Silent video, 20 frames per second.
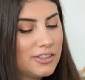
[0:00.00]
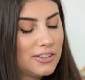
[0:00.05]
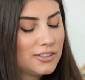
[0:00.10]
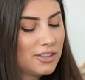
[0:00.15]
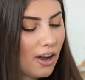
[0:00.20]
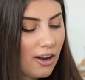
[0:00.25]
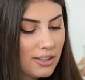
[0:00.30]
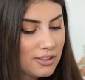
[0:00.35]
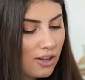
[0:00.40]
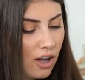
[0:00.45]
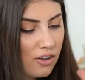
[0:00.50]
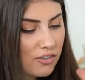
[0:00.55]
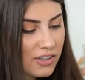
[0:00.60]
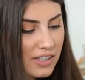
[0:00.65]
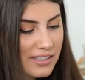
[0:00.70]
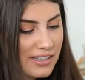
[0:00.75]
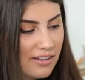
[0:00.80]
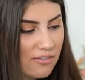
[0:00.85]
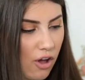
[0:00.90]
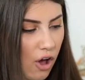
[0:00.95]
Don Toliver
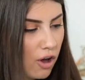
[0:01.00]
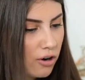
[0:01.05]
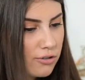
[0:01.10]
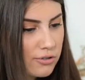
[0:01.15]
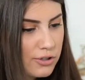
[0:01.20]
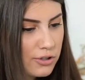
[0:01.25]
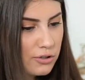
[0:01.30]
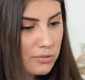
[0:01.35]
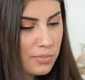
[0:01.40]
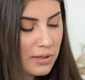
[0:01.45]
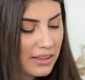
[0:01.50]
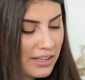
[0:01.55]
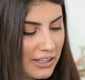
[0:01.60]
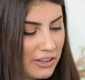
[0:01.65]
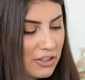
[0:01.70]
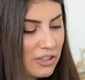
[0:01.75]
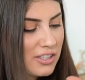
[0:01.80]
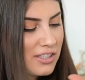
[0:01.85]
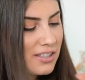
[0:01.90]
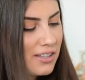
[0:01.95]
doesn't have auto-tune, but like
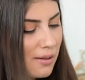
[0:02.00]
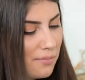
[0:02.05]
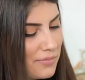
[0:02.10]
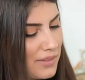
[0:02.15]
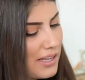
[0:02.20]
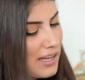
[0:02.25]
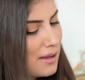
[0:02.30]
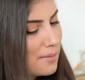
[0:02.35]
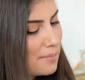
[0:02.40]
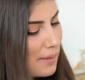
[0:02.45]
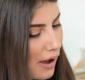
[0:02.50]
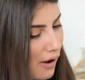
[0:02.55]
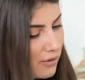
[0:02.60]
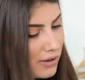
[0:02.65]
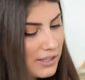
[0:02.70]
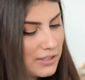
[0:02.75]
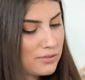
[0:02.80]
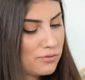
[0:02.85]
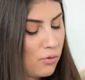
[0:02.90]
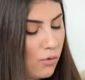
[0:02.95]
there's something
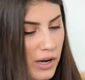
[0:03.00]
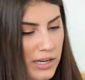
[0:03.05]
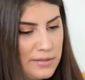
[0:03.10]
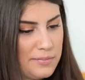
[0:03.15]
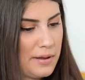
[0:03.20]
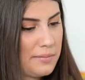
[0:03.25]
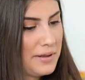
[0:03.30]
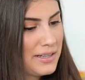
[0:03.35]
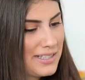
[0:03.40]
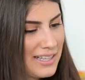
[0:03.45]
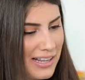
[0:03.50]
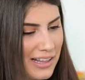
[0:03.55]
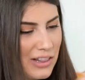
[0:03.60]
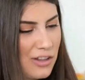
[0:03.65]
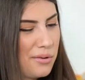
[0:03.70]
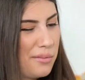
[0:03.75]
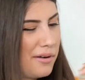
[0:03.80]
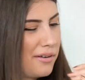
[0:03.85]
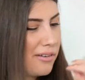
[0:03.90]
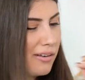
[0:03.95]
about his voice. Maybe it's like a
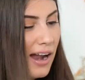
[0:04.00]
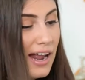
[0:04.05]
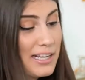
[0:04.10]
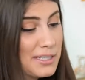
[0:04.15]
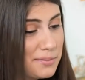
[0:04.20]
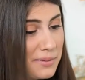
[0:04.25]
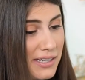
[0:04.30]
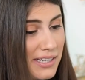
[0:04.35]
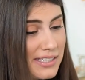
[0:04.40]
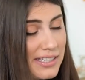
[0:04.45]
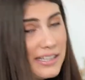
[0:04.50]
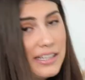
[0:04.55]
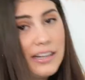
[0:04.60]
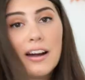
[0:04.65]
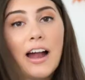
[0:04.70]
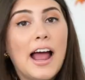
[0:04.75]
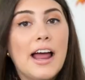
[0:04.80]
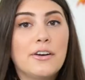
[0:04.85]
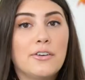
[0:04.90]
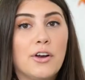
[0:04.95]
little bit of raspiness in
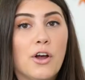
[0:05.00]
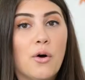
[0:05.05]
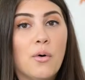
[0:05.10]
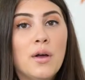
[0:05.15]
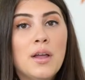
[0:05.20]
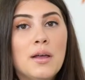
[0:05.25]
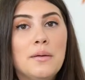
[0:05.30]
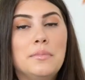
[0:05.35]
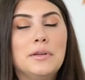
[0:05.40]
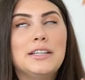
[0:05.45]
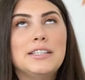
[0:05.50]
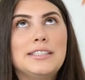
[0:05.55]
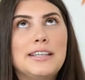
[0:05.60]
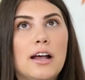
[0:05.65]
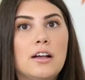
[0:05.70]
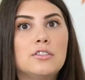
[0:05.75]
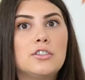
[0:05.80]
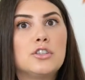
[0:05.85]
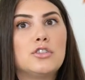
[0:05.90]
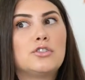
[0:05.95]
there. I don't know, but it
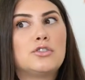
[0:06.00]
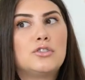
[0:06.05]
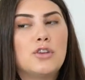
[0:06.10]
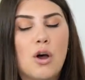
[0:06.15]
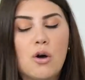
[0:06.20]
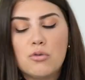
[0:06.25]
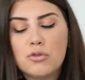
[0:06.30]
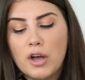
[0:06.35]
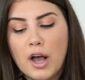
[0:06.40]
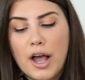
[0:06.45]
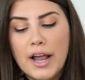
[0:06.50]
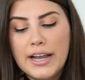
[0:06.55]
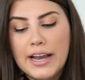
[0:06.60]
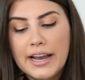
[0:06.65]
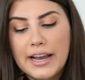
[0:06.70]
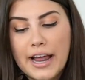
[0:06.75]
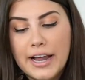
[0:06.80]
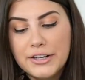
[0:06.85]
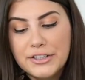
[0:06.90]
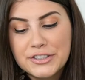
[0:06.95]
sounds so good.
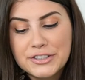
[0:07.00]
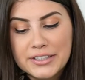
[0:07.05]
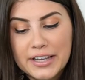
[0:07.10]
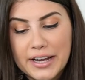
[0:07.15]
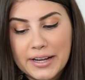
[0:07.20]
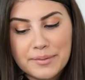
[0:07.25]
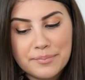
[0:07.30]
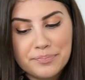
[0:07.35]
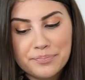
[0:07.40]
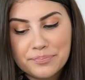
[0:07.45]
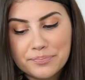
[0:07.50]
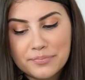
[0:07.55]
And I just like,